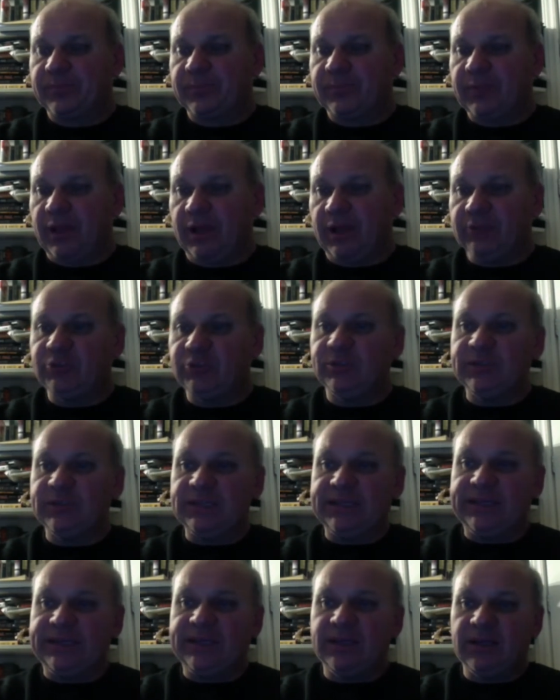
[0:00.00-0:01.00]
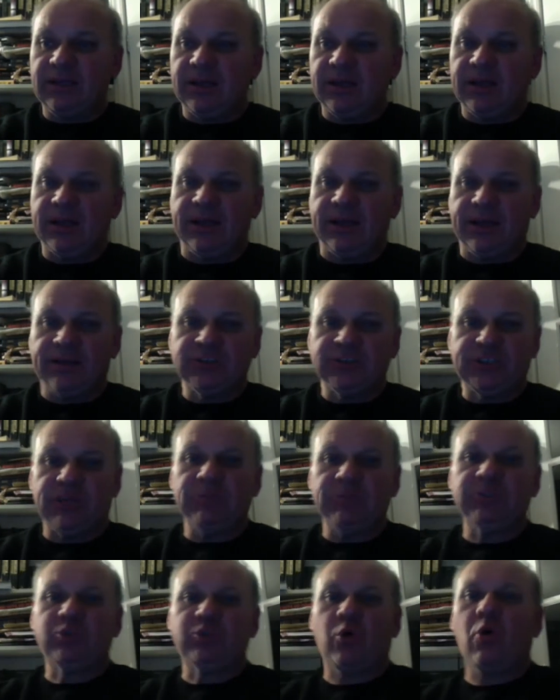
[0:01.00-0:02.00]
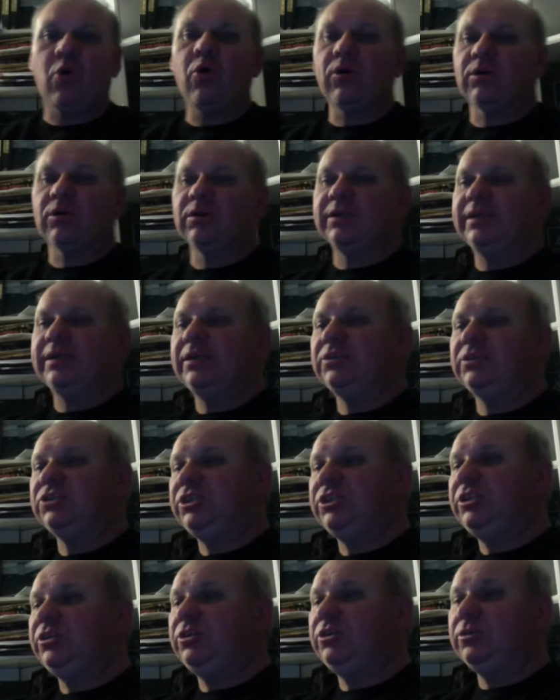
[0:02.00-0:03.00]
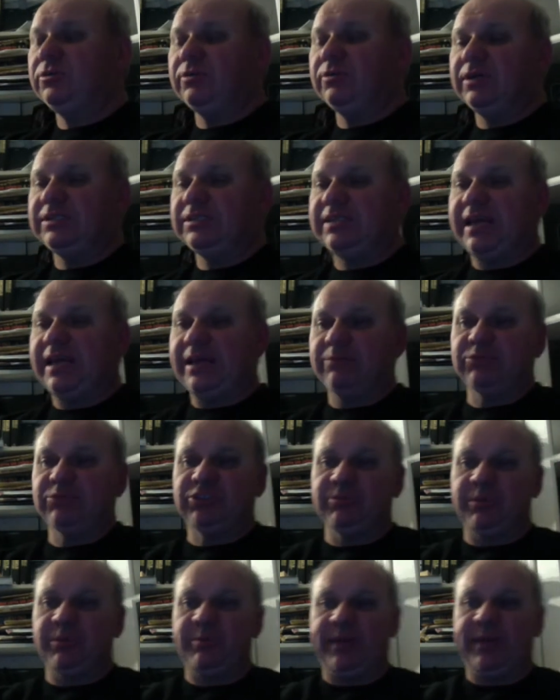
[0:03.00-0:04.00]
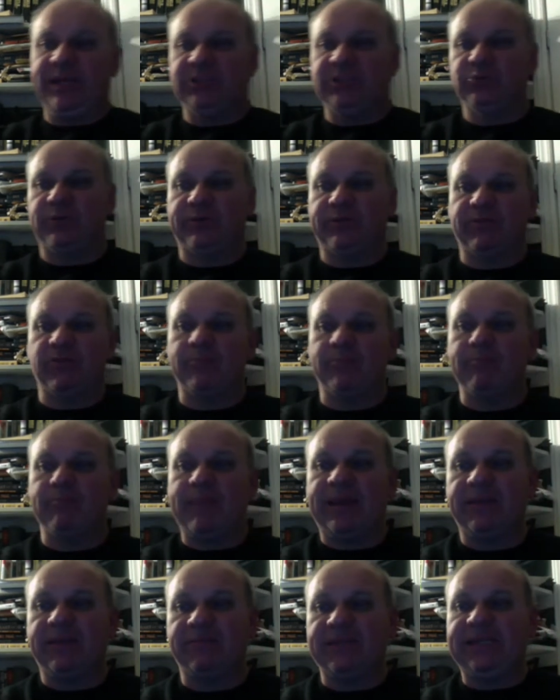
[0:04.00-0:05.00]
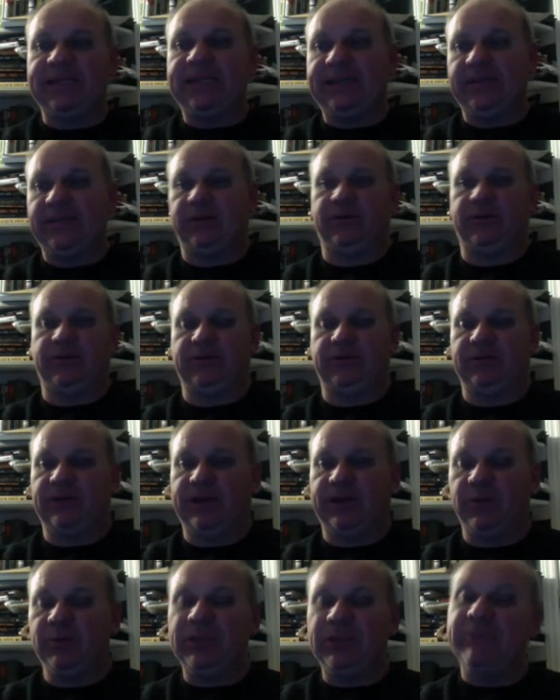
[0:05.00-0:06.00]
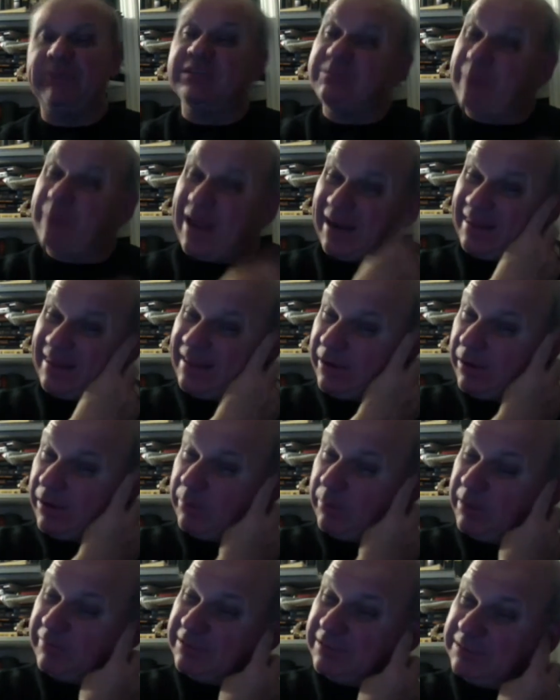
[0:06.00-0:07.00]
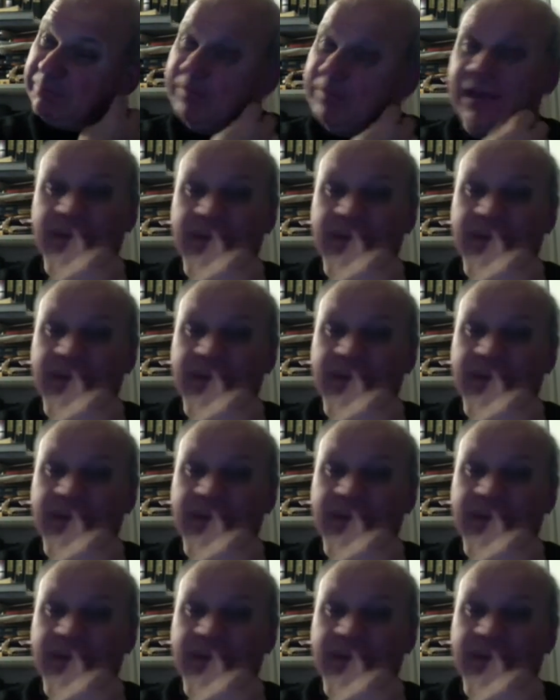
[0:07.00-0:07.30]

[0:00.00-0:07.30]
Alternately, Gentleman's Quarterly, GQ, has named Jimmy Page one of their Men of the Year. I don't believe it's Man of the Year, I believe it's Men